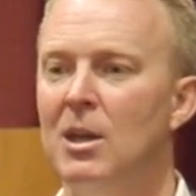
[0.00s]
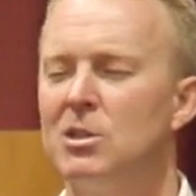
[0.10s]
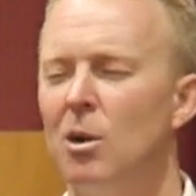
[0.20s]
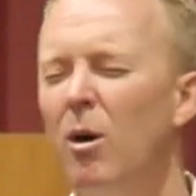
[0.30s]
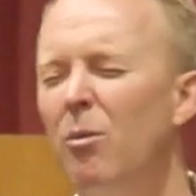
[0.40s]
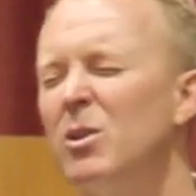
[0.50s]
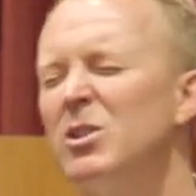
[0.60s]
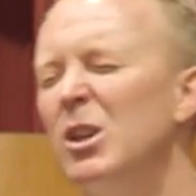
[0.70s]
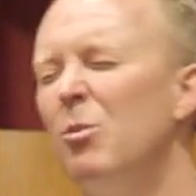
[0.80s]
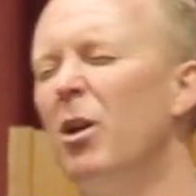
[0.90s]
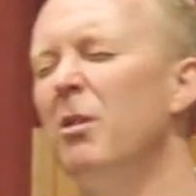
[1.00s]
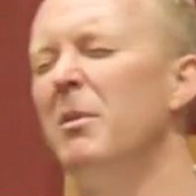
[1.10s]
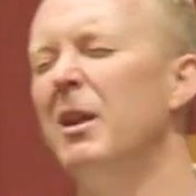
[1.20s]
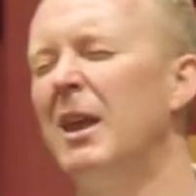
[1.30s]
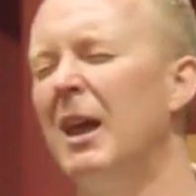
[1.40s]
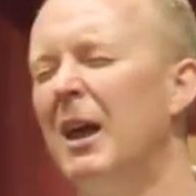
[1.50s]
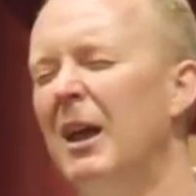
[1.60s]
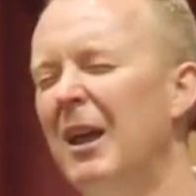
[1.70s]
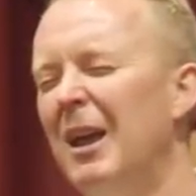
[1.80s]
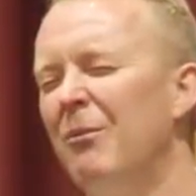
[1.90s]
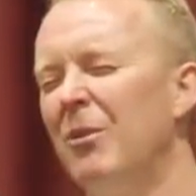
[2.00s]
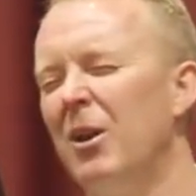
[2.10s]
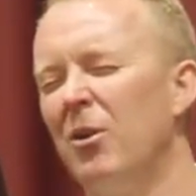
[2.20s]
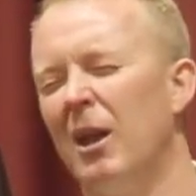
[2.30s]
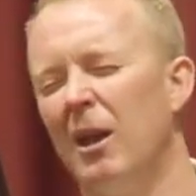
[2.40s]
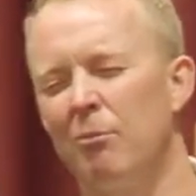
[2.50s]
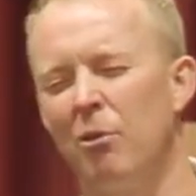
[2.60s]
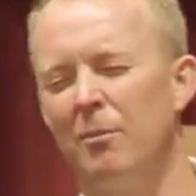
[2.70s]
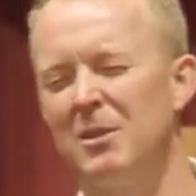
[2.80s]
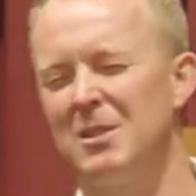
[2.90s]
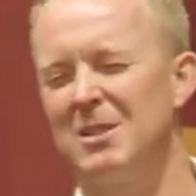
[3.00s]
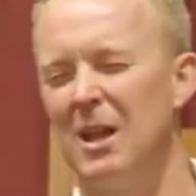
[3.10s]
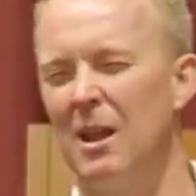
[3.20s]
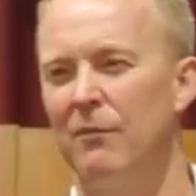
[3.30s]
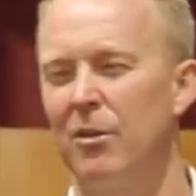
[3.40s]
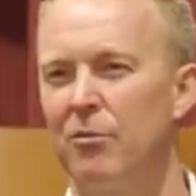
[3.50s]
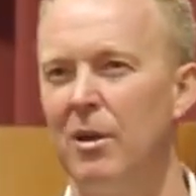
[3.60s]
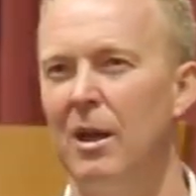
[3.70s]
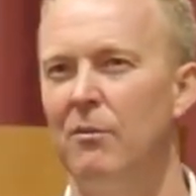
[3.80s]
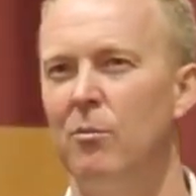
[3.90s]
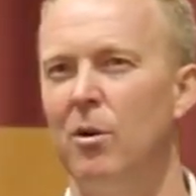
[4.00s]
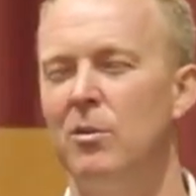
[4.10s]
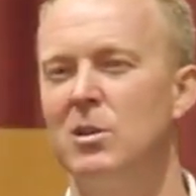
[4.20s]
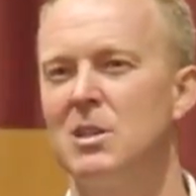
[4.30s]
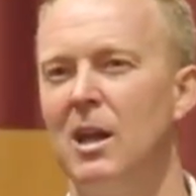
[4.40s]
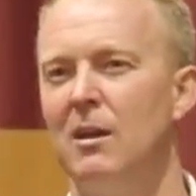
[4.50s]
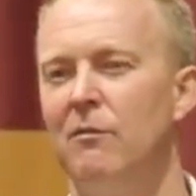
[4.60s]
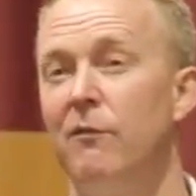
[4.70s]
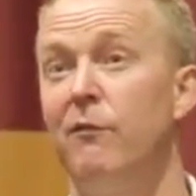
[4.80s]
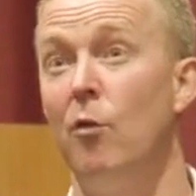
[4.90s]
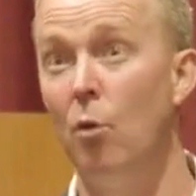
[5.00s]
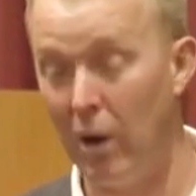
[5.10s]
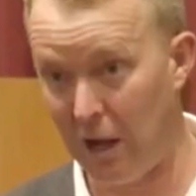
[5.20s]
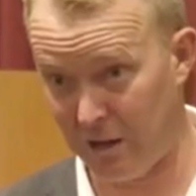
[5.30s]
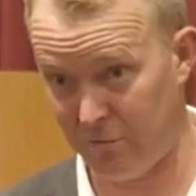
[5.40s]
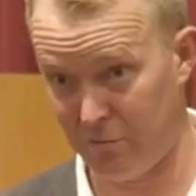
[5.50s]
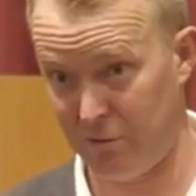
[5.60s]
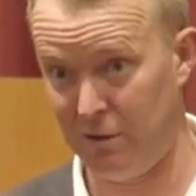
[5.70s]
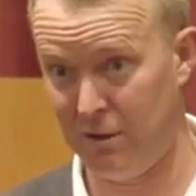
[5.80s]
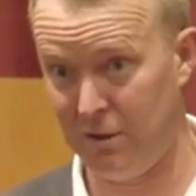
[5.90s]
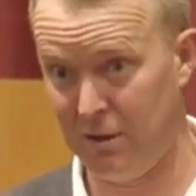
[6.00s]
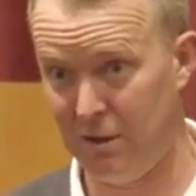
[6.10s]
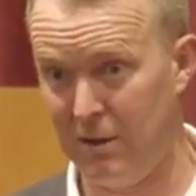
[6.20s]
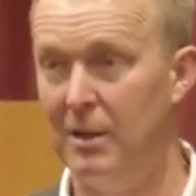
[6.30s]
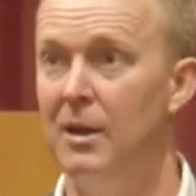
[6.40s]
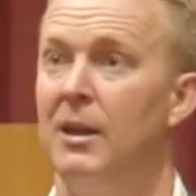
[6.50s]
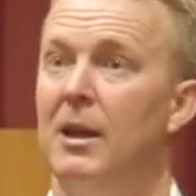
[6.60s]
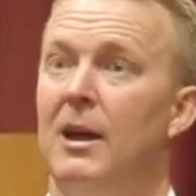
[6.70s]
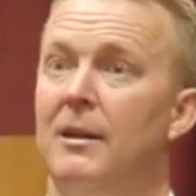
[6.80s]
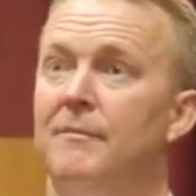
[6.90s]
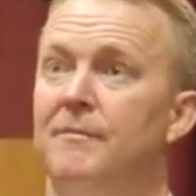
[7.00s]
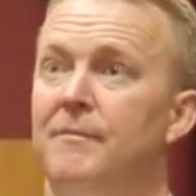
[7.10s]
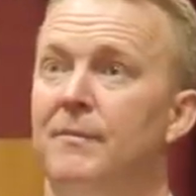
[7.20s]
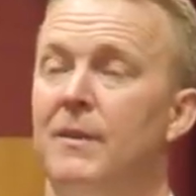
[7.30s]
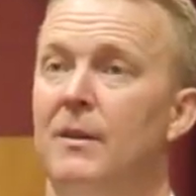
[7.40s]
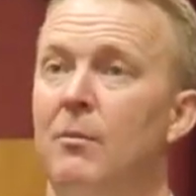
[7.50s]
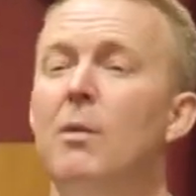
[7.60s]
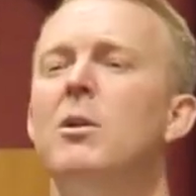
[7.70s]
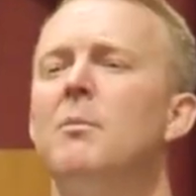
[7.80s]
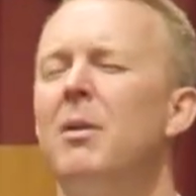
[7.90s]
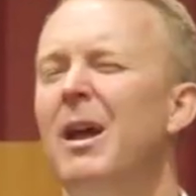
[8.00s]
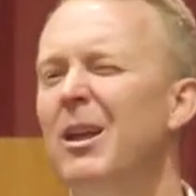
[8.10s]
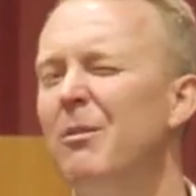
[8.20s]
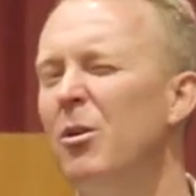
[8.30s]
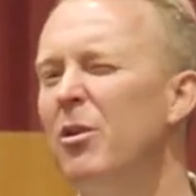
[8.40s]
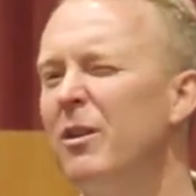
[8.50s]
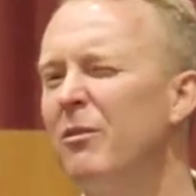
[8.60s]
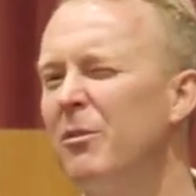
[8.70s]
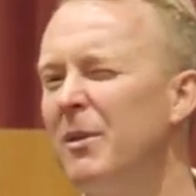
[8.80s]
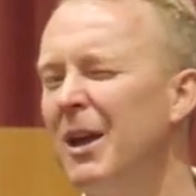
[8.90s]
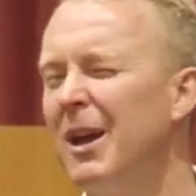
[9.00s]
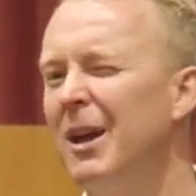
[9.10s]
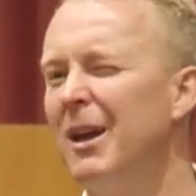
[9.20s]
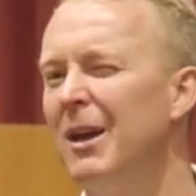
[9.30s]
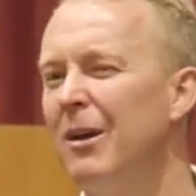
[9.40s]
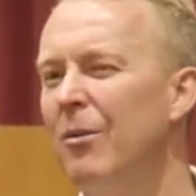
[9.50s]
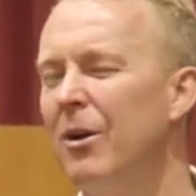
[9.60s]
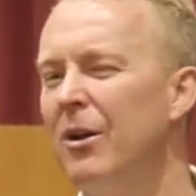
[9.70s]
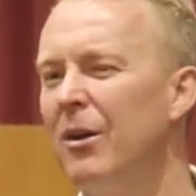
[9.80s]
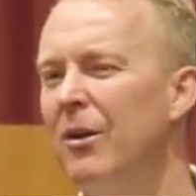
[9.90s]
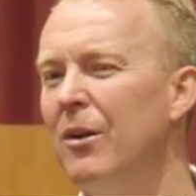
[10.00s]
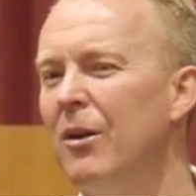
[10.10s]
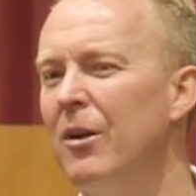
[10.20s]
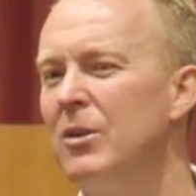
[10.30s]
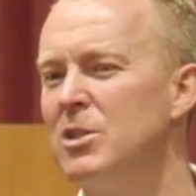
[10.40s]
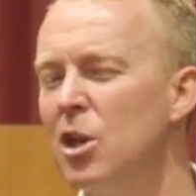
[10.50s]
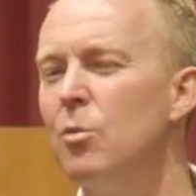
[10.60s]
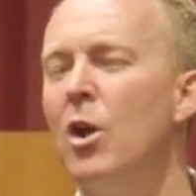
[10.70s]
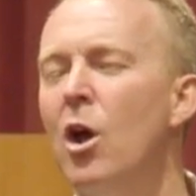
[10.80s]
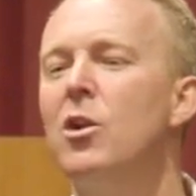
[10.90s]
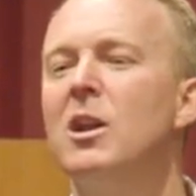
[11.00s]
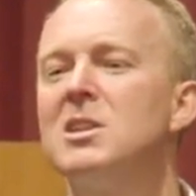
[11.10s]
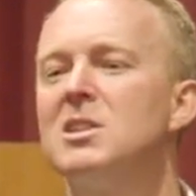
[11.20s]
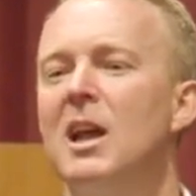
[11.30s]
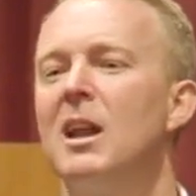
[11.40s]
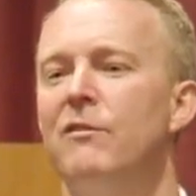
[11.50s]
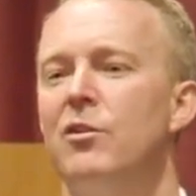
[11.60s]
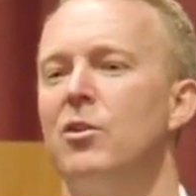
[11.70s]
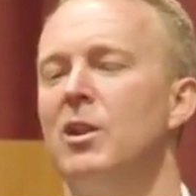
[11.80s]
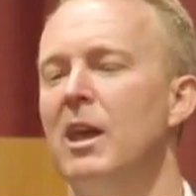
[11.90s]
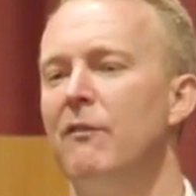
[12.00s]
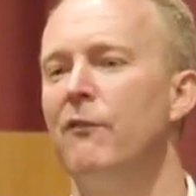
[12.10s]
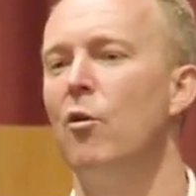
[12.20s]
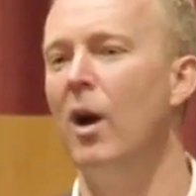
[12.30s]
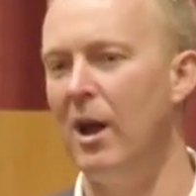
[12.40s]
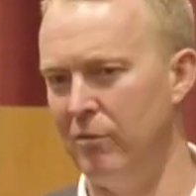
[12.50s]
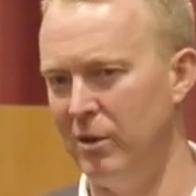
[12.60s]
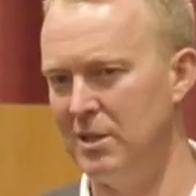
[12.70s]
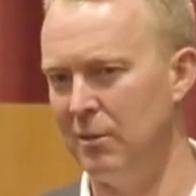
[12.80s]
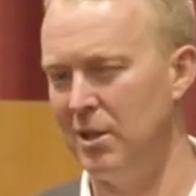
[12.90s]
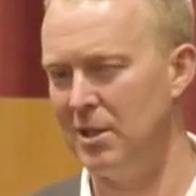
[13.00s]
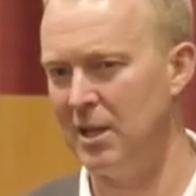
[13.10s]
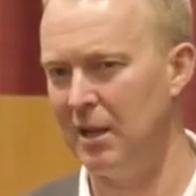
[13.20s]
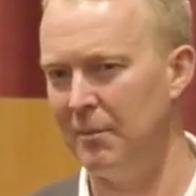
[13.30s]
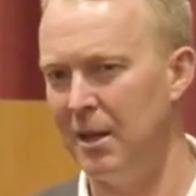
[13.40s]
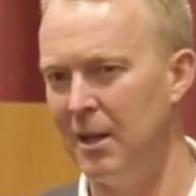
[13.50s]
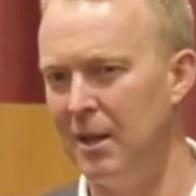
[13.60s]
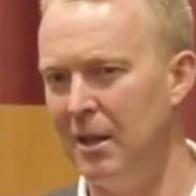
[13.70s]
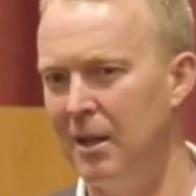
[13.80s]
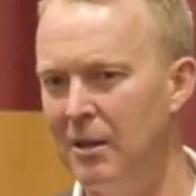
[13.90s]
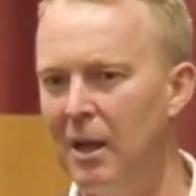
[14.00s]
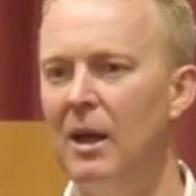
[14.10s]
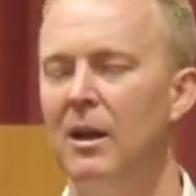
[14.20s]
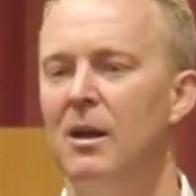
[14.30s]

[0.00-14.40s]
So what was it you wanted me to get? Again, we're looking at properties of are selling for 300. What were you saying? 400. Okay. When were you planning on moving from here? What? So you would only sell if you could get 400. Is that what you're telling me? Yeah.